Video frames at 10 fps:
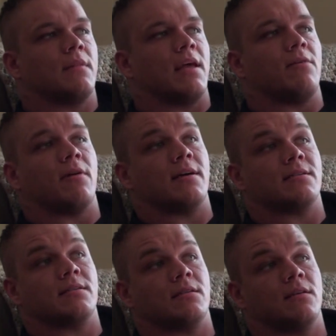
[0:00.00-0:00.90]

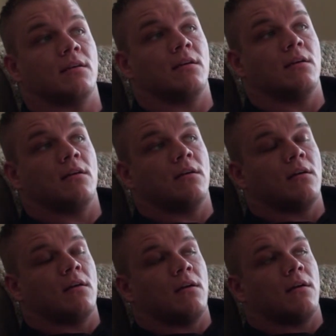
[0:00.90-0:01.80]
Anyways,
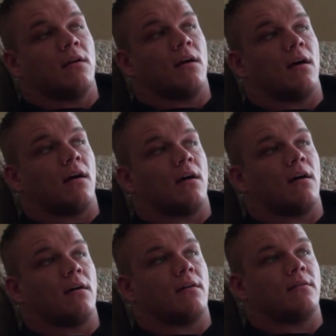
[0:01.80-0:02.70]

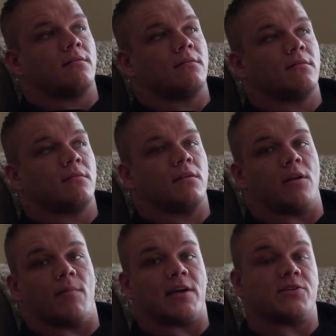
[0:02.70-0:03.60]

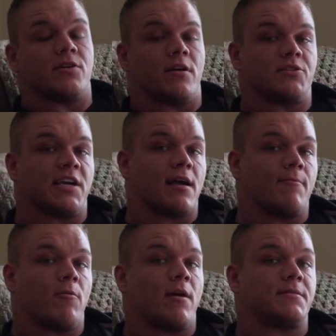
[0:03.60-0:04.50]
make sure you go check out
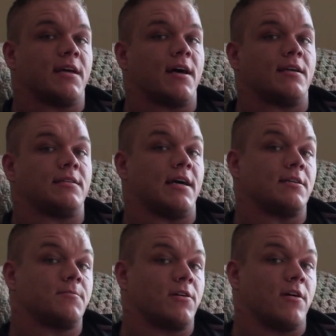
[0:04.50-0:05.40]
my website,
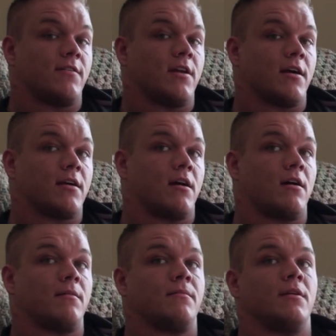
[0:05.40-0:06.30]

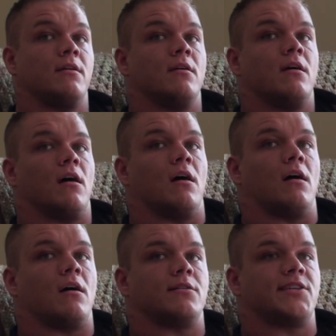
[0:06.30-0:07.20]
DallasMcCarver.com.
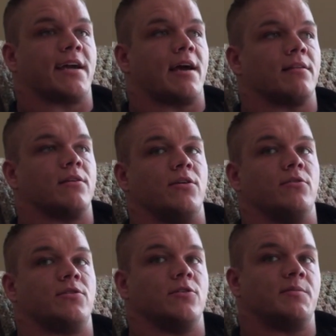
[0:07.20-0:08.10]
Check out the
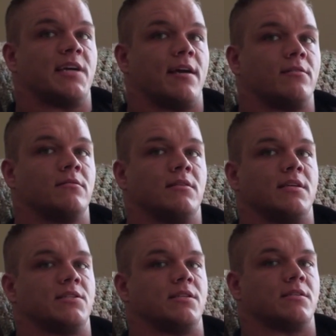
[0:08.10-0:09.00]
YouTube channel.
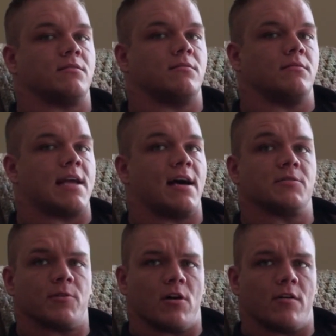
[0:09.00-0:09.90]
It's just
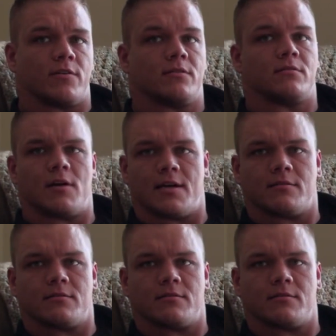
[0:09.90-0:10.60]
Dallas McCarver, right?